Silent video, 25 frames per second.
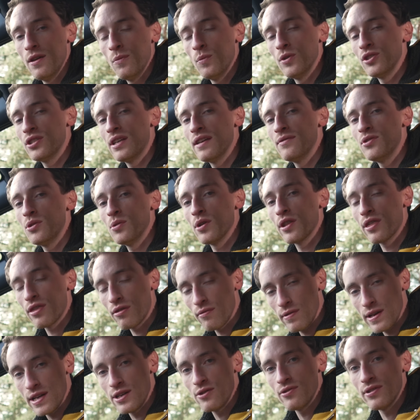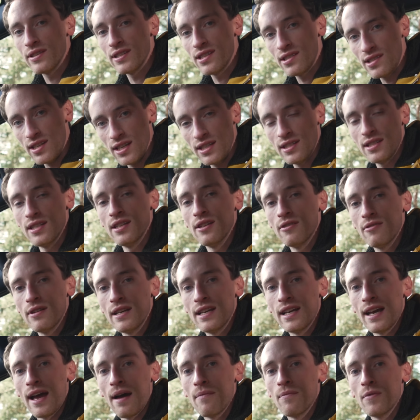which gives you a
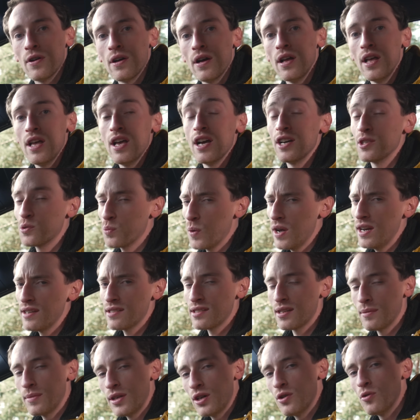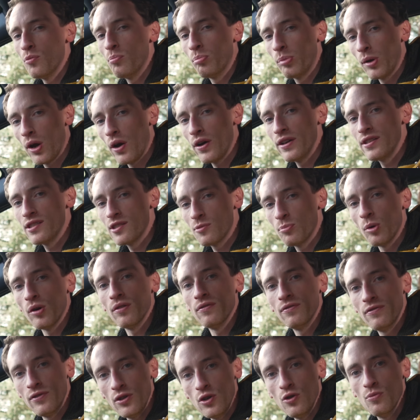360-degree camera, as well as something called Blind
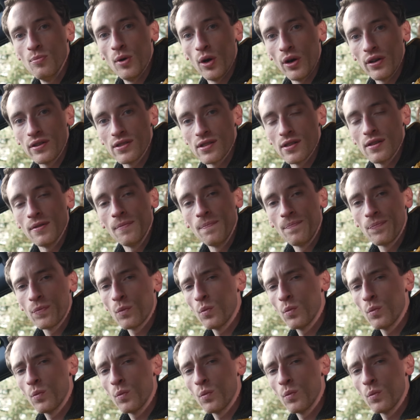Spot View Monitor,